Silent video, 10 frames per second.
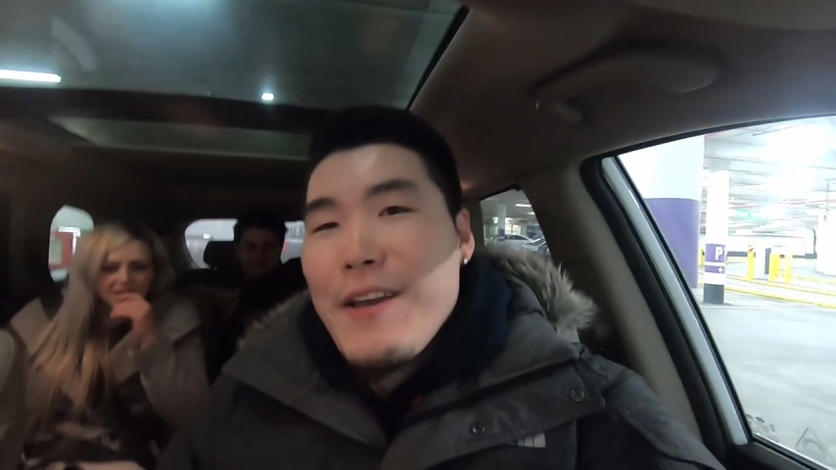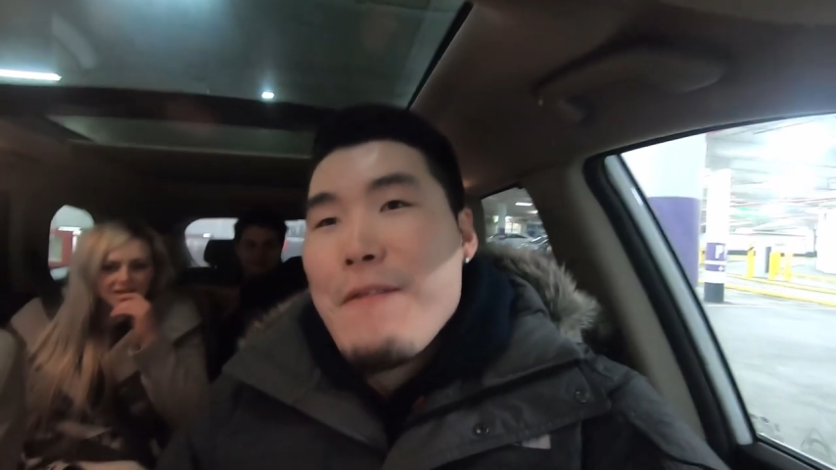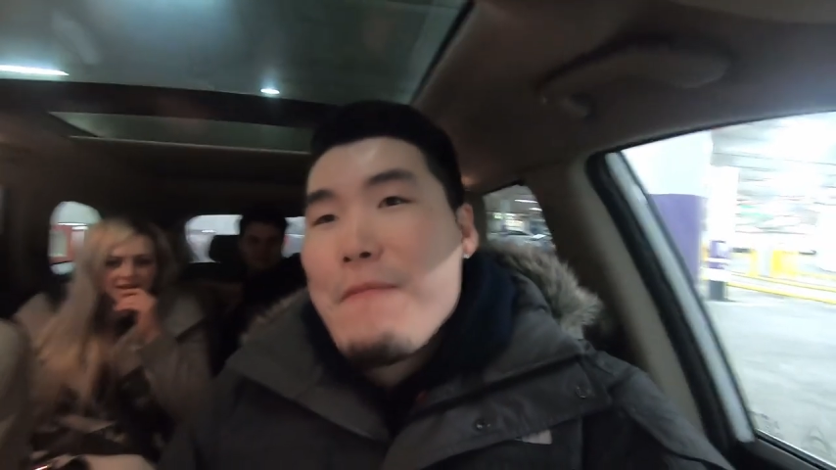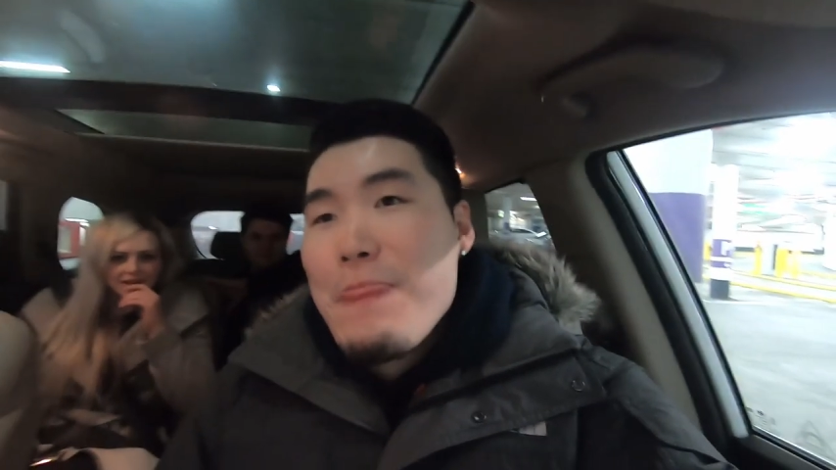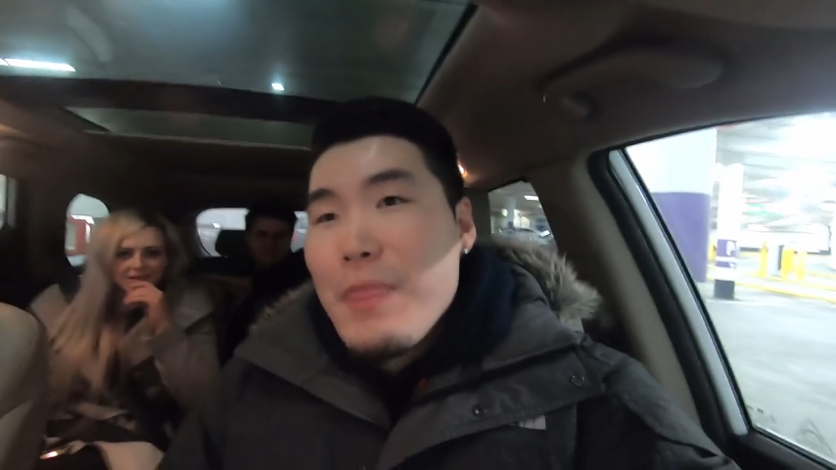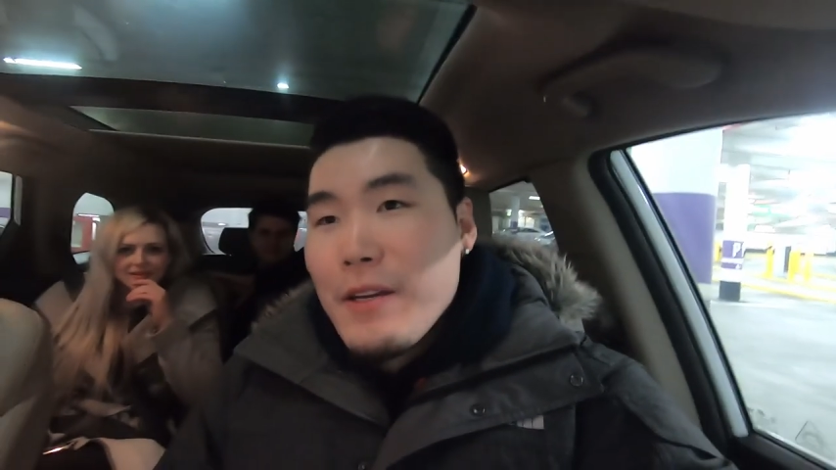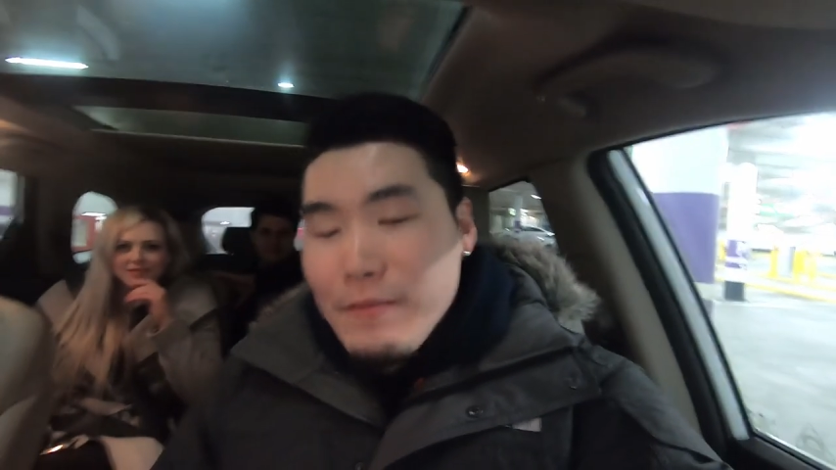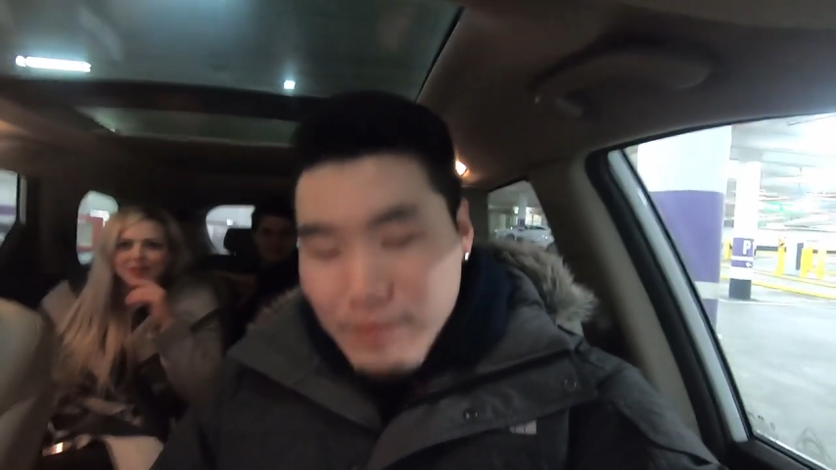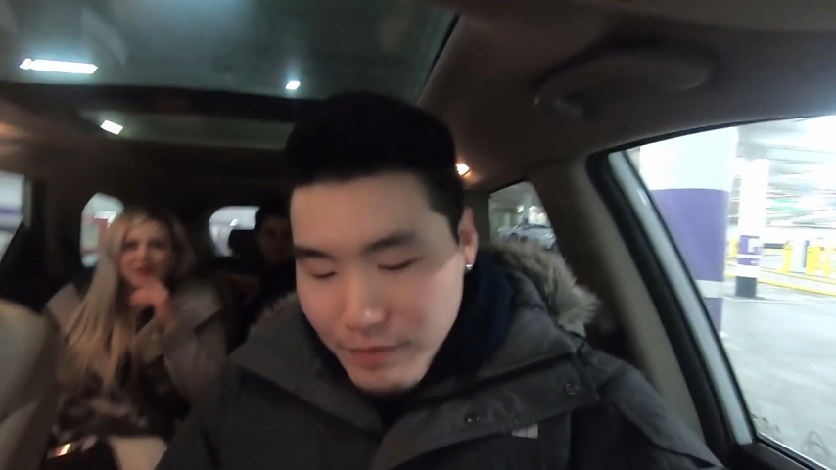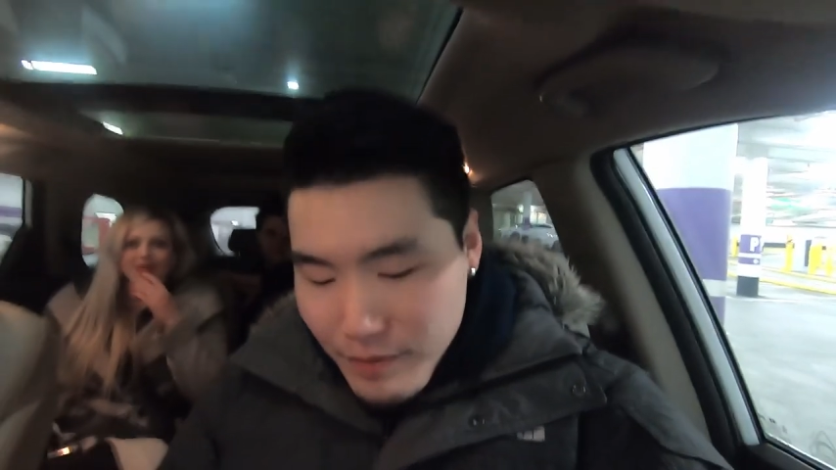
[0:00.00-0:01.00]
Just
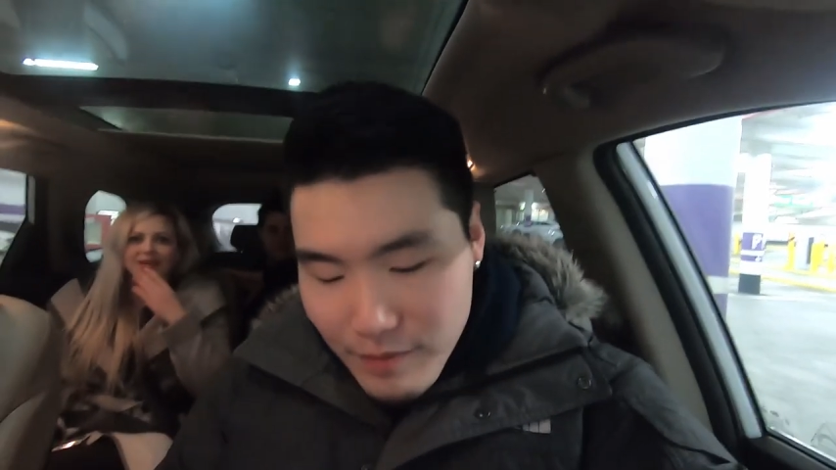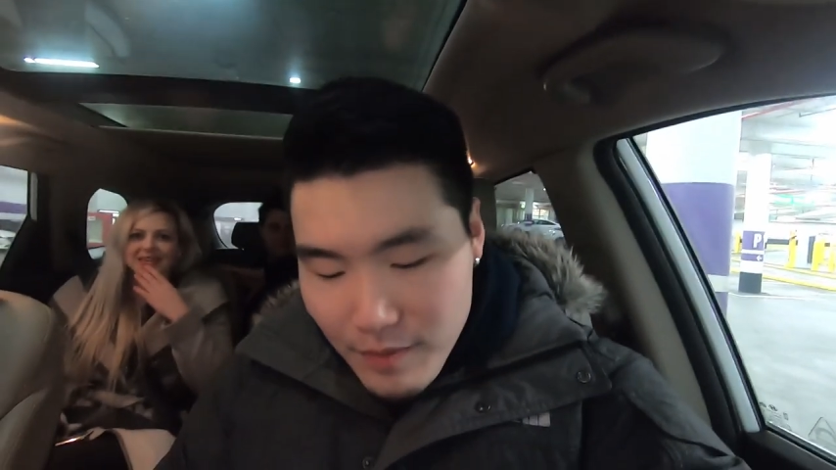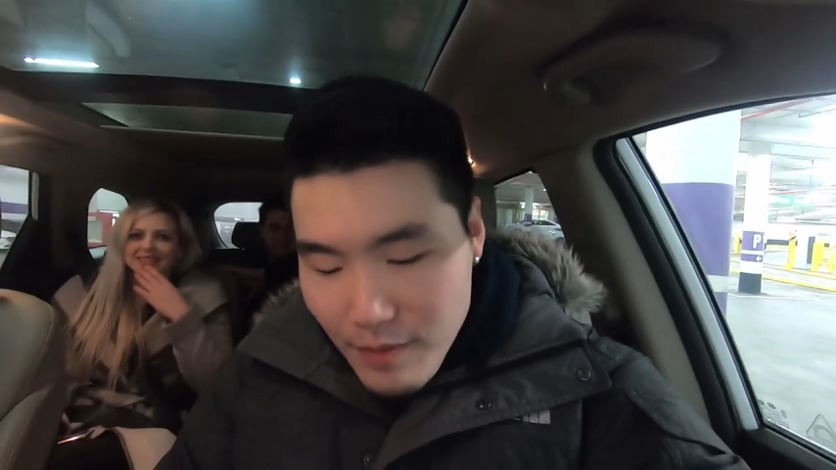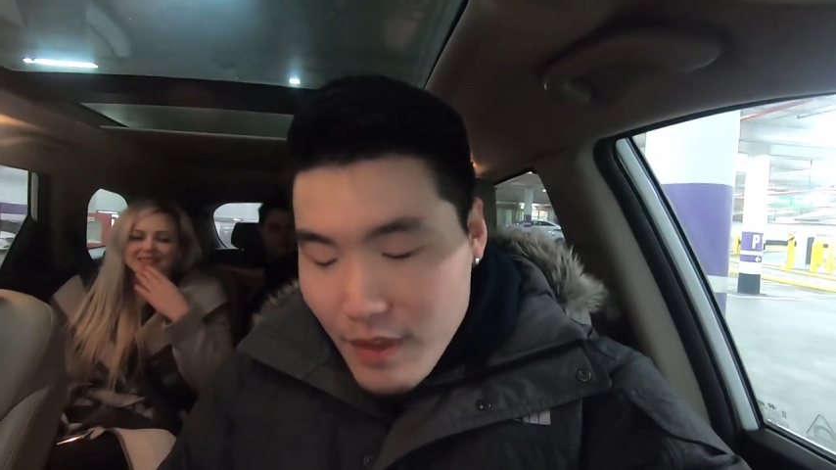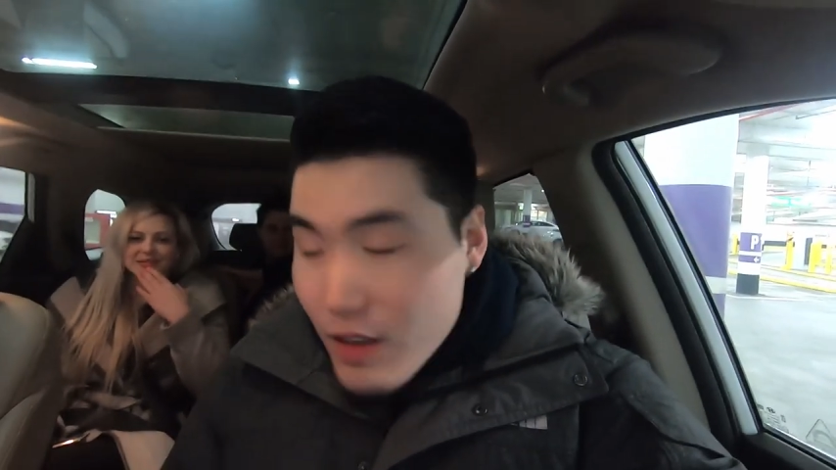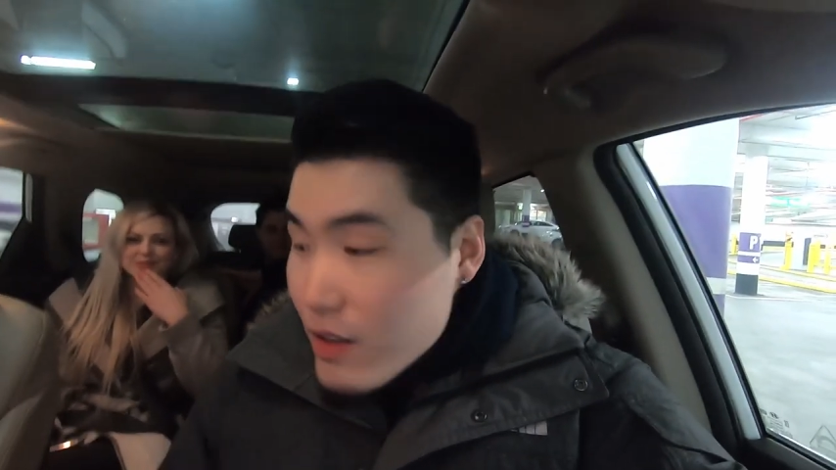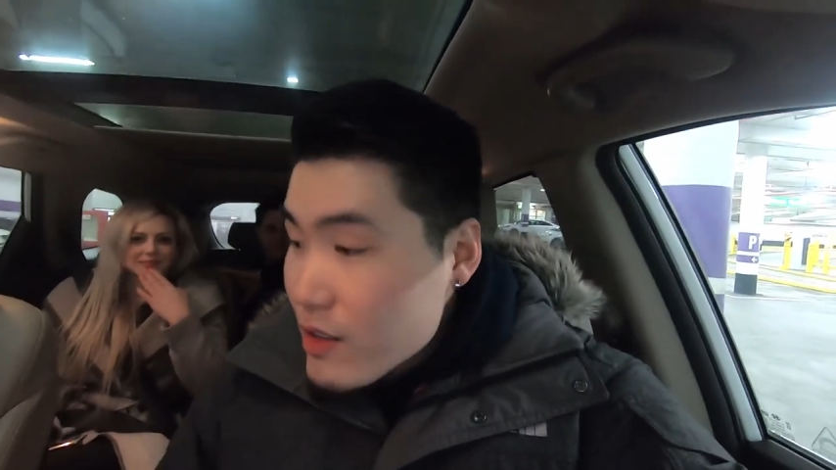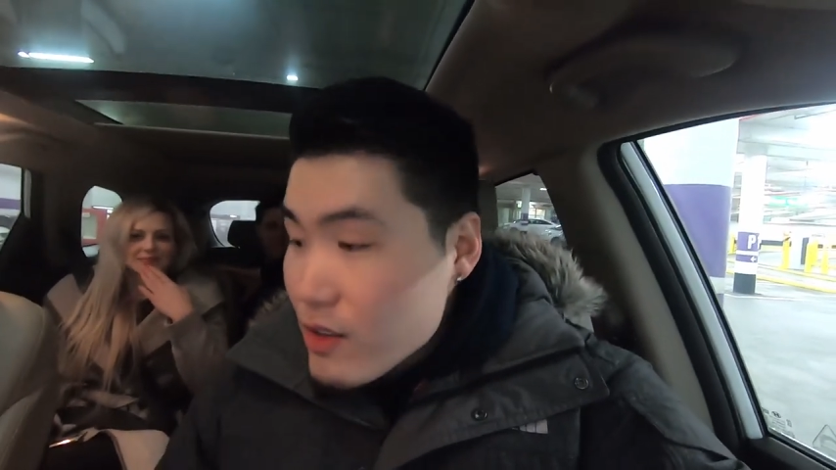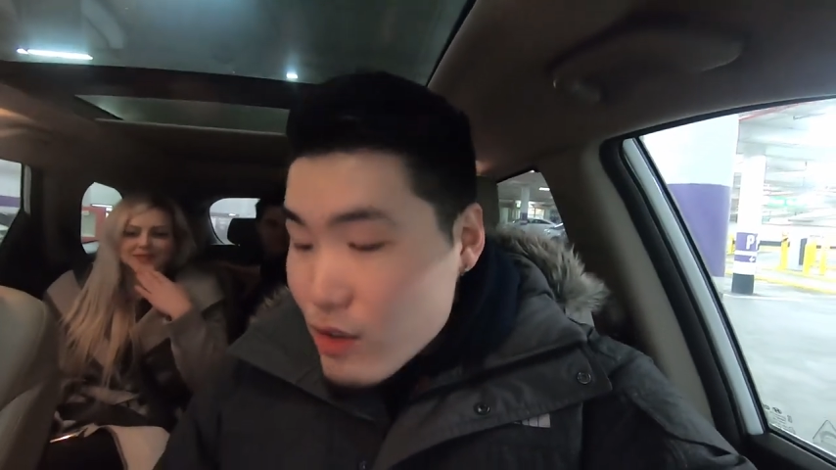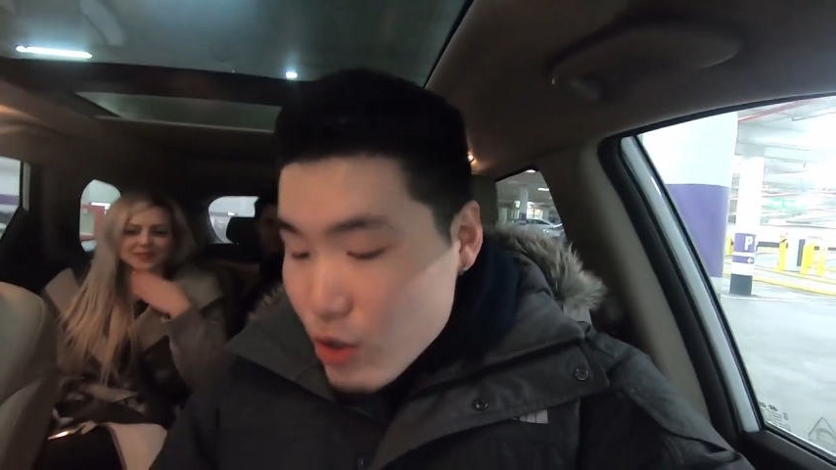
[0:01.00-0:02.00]
Snapchat no, like, video.
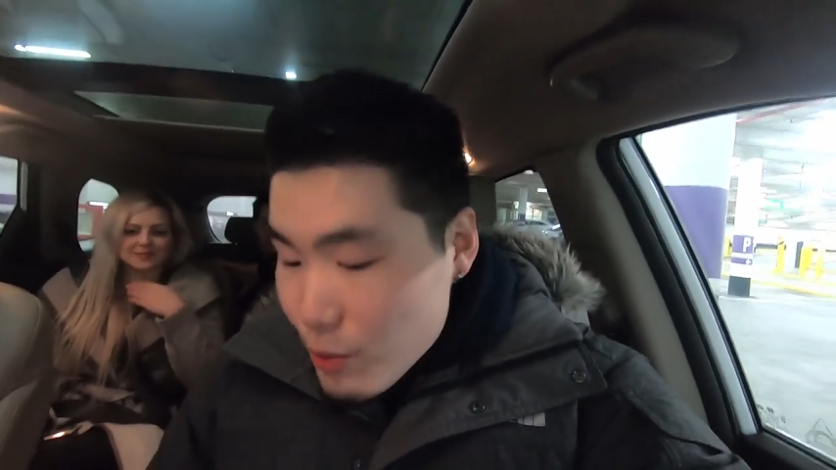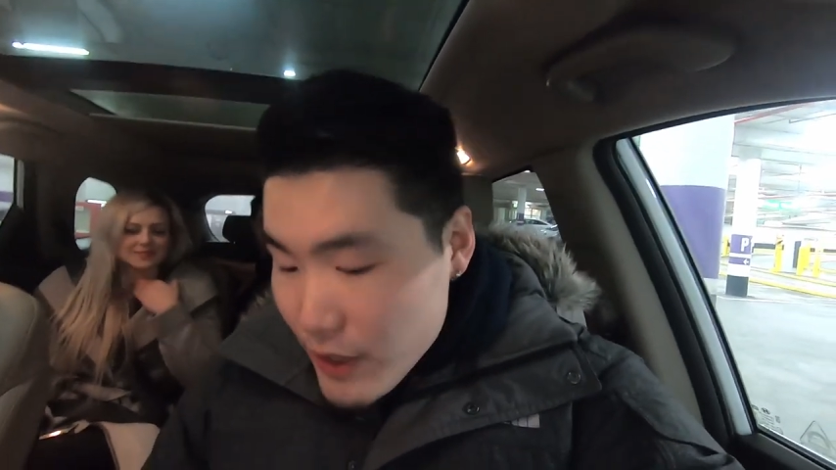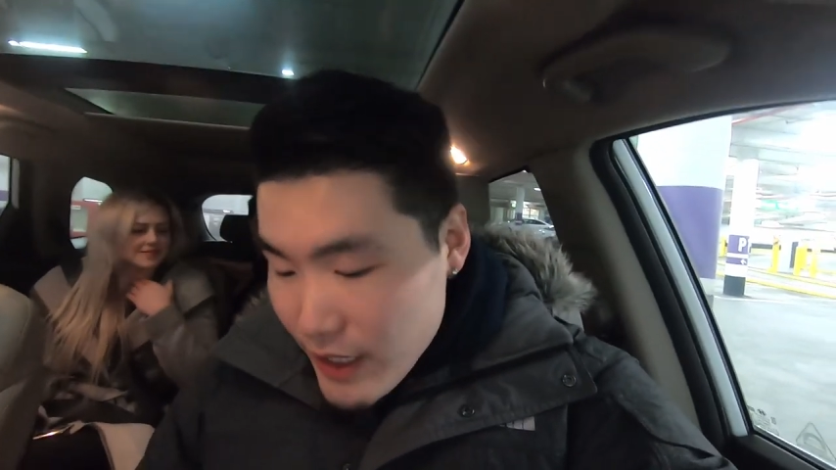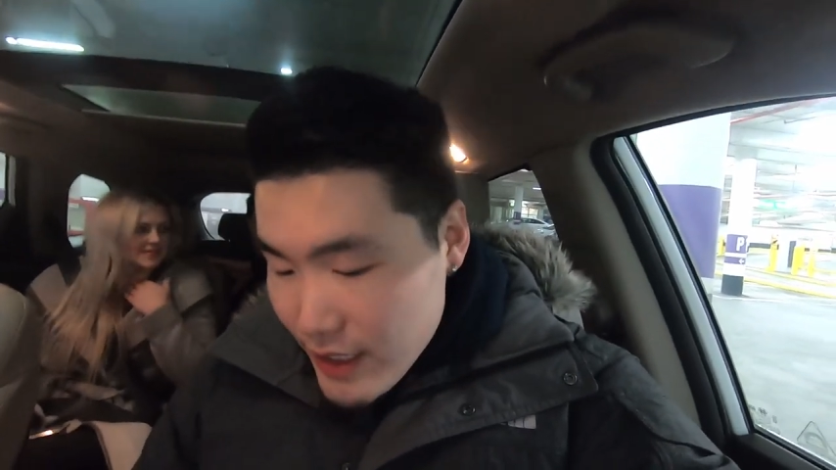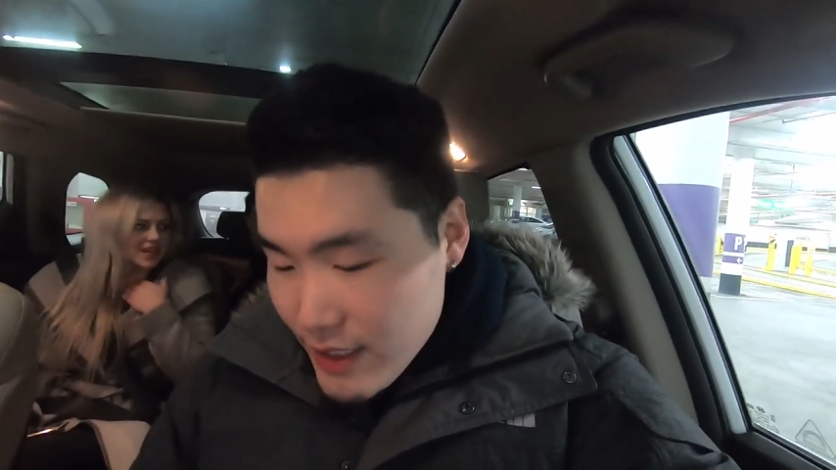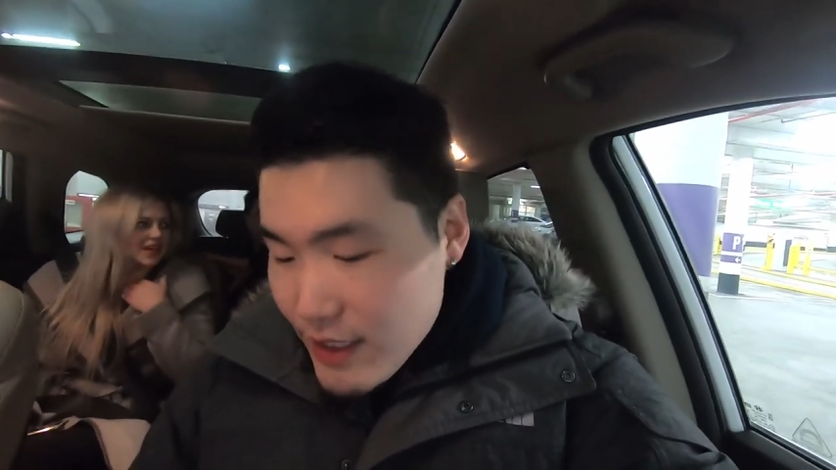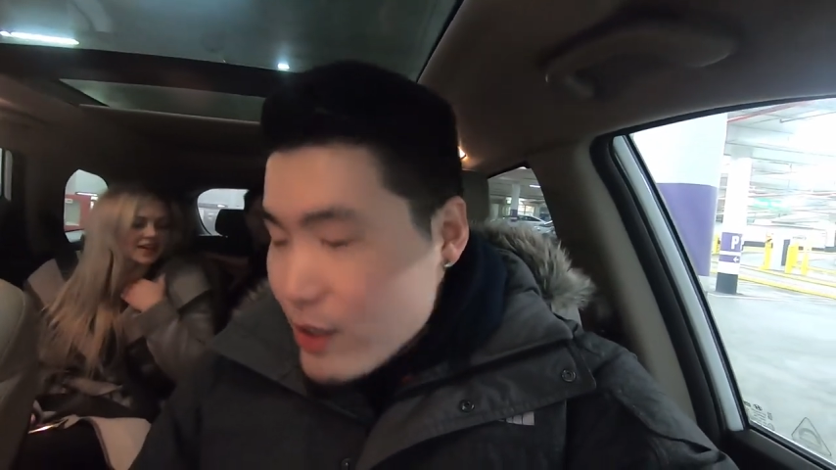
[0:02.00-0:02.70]
Stupid, yeah.